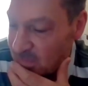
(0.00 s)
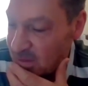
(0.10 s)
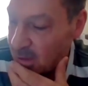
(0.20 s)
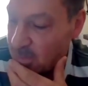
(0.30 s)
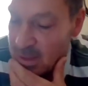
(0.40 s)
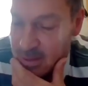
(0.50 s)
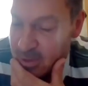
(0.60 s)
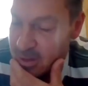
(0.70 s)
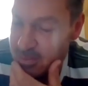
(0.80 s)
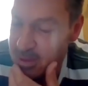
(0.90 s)

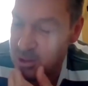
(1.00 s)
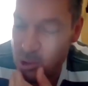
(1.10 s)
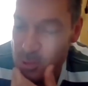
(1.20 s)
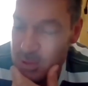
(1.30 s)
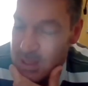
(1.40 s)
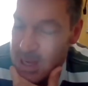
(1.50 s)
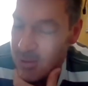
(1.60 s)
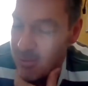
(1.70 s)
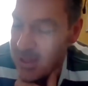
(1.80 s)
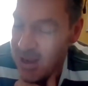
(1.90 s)
we're cool with it now.
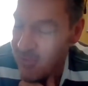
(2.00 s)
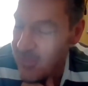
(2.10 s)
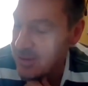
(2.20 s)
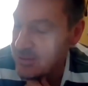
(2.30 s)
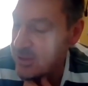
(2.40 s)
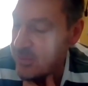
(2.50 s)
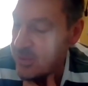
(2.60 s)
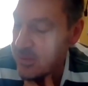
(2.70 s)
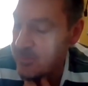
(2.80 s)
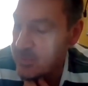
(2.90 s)
We laugh about it,
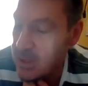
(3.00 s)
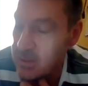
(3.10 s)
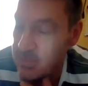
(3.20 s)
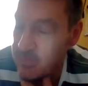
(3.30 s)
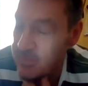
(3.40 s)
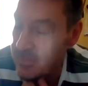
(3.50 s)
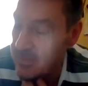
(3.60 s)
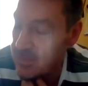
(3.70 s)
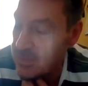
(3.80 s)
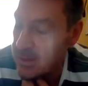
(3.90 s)
but
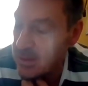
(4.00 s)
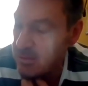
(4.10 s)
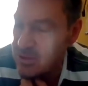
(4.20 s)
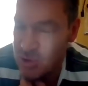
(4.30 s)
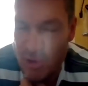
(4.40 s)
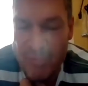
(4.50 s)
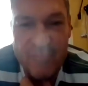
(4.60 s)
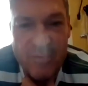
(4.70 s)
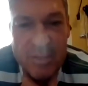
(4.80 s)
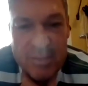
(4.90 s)
it was tough
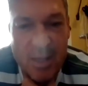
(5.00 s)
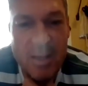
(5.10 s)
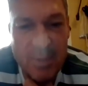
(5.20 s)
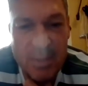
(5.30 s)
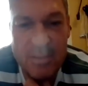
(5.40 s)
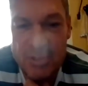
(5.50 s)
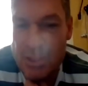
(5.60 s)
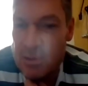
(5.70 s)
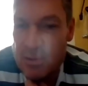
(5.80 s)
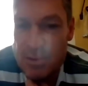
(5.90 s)
for a time because, you
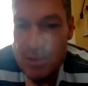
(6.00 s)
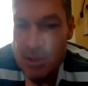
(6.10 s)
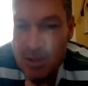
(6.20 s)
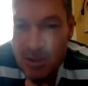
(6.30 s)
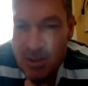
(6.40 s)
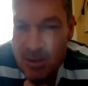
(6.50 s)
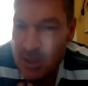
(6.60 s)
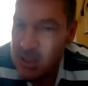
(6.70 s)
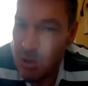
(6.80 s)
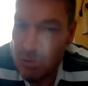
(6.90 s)
know,
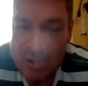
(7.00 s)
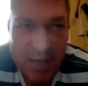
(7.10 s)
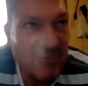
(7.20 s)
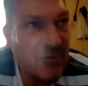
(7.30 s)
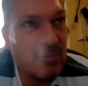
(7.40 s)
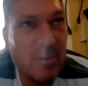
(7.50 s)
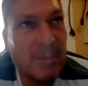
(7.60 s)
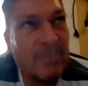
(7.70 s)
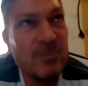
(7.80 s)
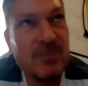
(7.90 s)
played at Old Trafford
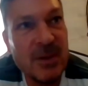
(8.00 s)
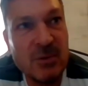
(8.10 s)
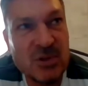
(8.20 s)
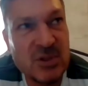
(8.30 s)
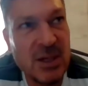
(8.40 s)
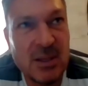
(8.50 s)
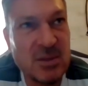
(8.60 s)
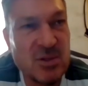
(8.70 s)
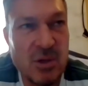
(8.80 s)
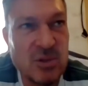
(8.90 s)
when they were singing
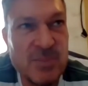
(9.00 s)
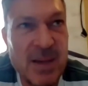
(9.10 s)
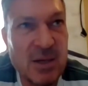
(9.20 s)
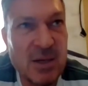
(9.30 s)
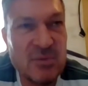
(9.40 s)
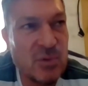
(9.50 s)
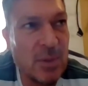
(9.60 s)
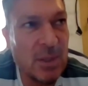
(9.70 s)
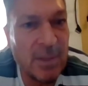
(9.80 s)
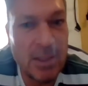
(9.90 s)
songs about us for
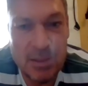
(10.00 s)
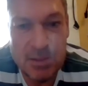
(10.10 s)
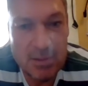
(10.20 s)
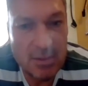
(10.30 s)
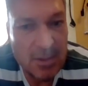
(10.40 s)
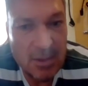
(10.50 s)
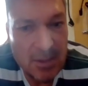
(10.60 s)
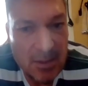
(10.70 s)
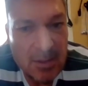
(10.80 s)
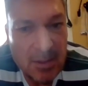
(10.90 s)
20 minutes.
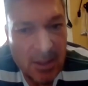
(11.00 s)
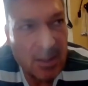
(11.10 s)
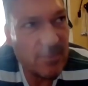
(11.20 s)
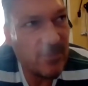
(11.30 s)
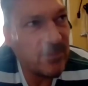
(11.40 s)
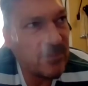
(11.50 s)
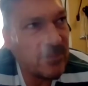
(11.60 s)
And